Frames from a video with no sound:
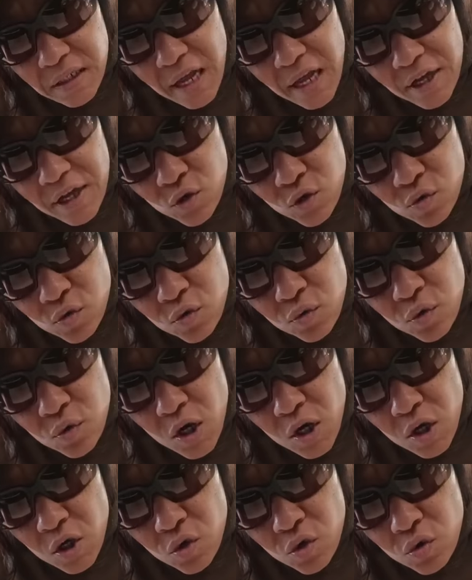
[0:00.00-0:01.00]
like you,
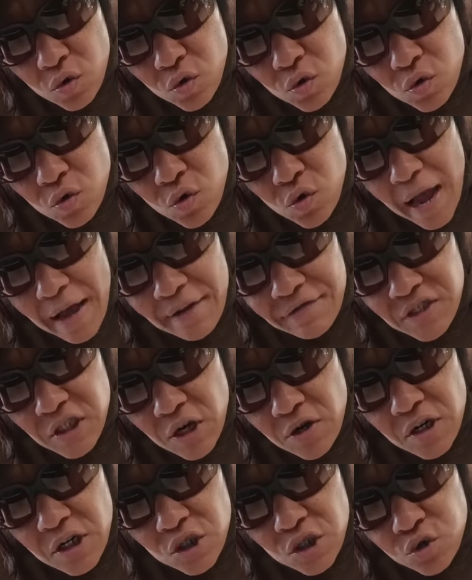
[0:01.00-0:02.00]
you, you, you have
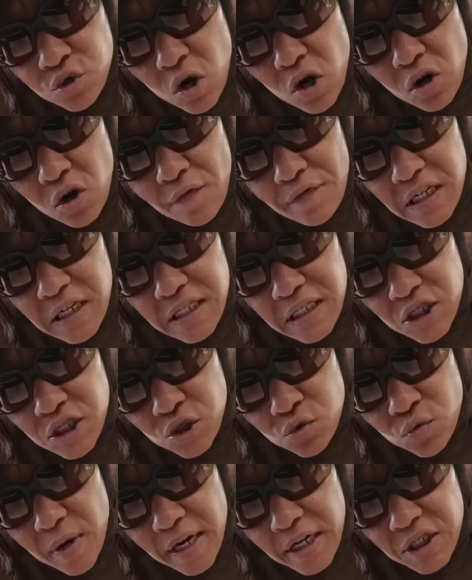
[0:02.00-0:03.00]
certain control over the
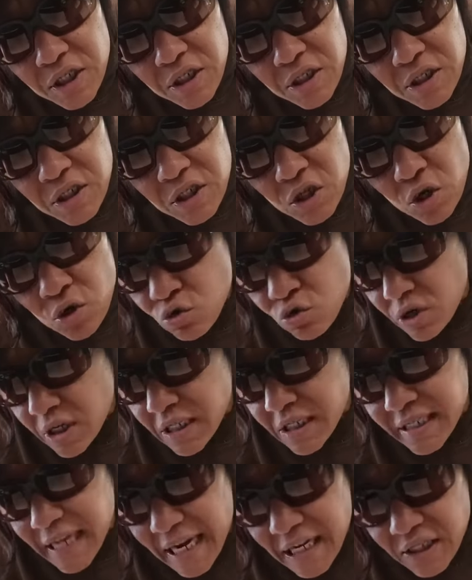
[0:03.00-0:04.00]
situation. So you can
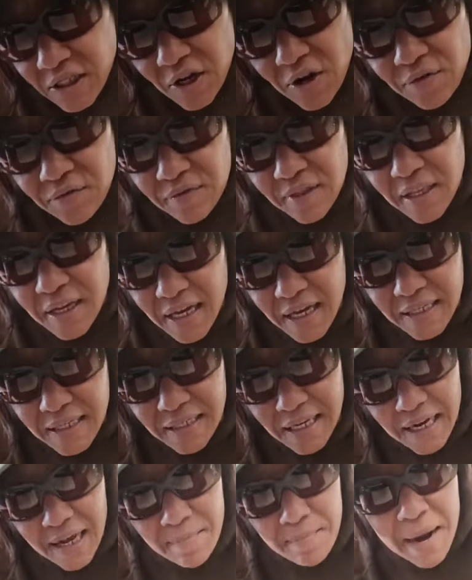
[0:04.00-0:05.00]
say certain things
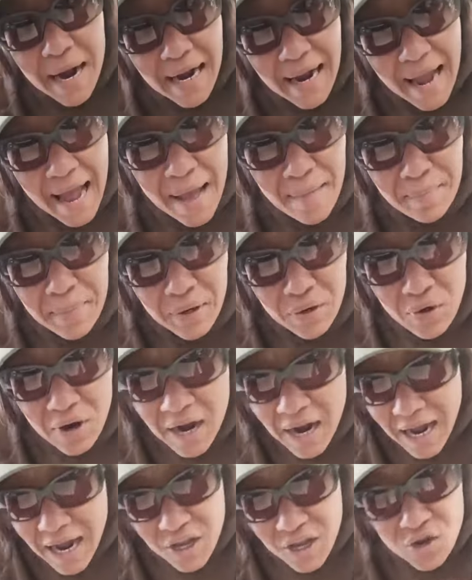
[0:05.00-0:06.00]
and it might happen, or
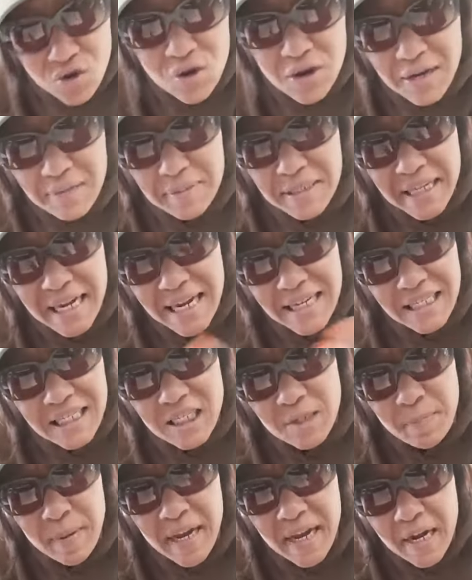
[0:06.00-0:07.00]
you know what I'm saying?
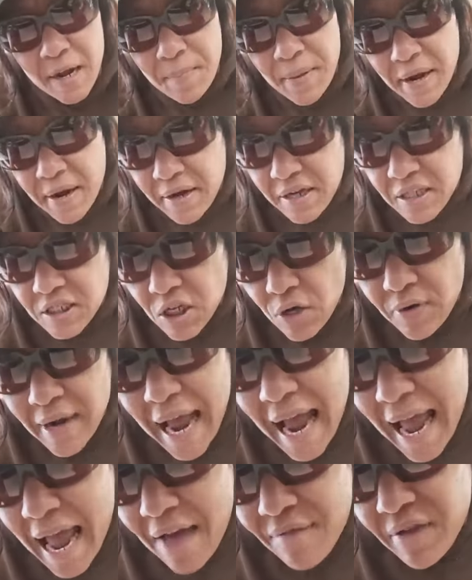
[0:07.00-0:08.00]
Just being a parent, so
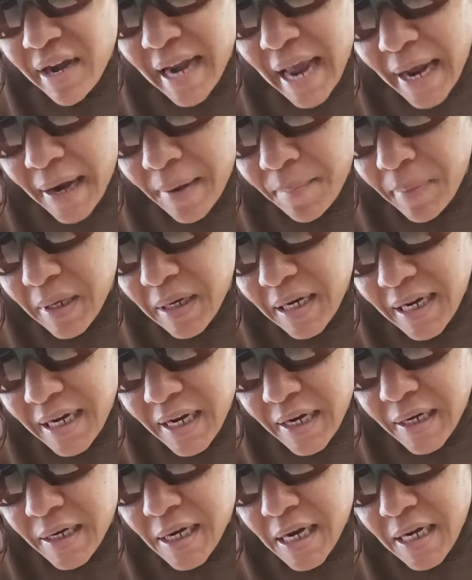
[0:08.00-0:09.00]
not having that ability
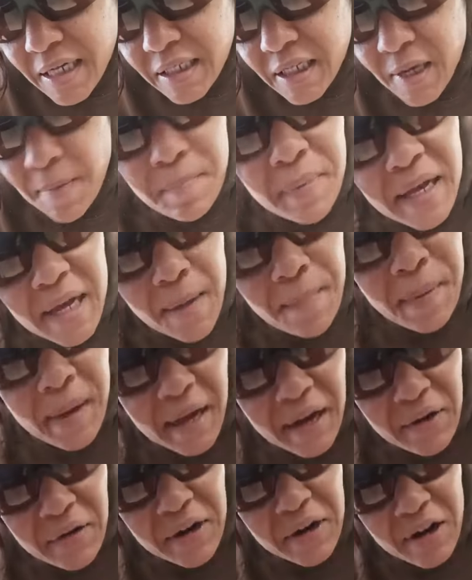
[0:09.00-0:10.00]
to be a
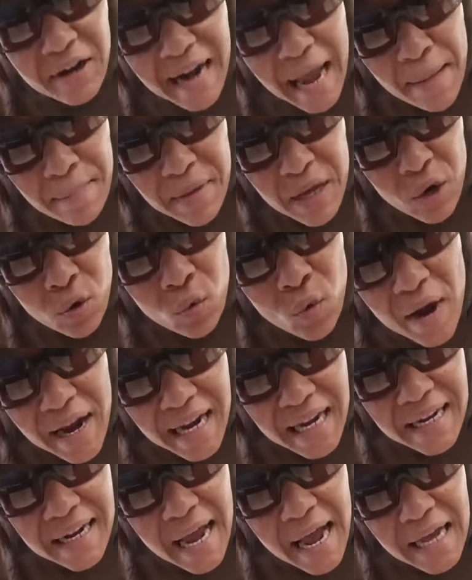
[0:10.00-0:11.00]
parent or not being
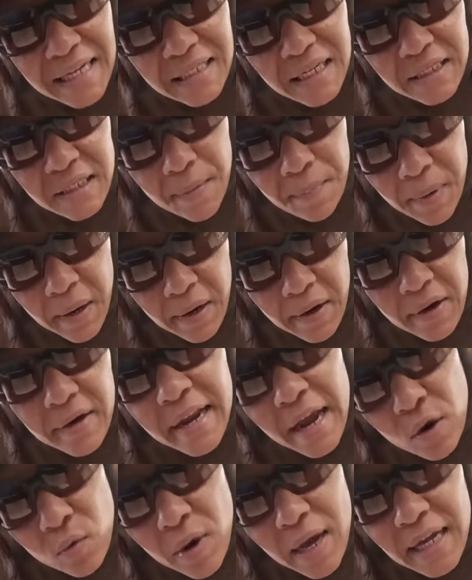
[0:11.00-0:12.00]
recognized as a parent,
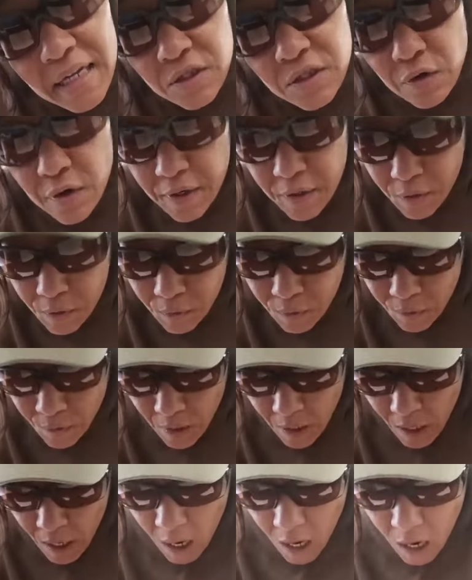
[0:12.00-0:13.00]
that weighs on you.
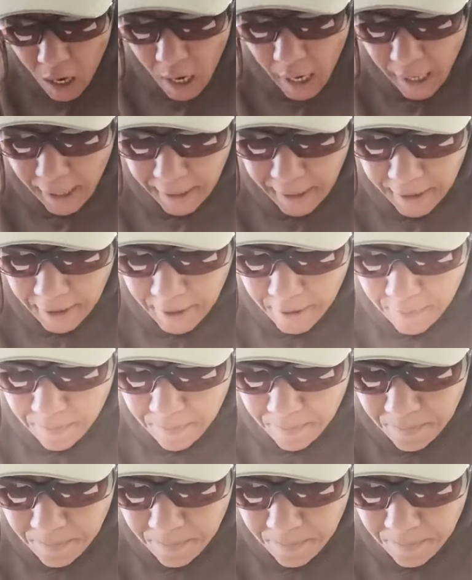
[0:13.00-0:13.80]
Um,